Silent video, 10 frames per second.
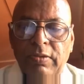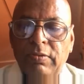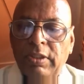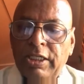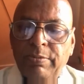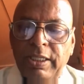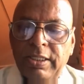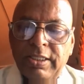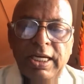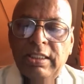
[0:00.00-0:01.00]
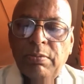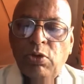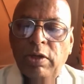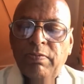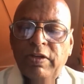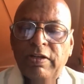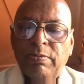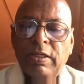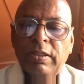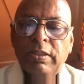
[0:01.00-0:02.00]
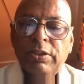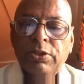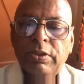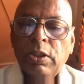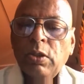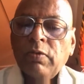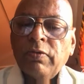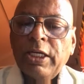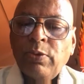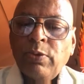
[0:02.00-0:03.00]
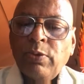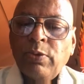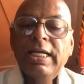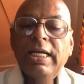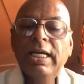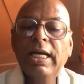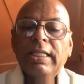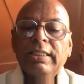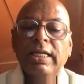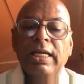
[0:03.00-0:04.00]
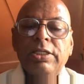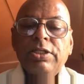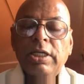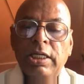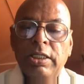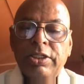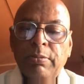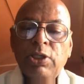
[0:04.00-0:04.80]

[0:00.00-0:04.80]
Let me recite the poem very quickly, and then I'll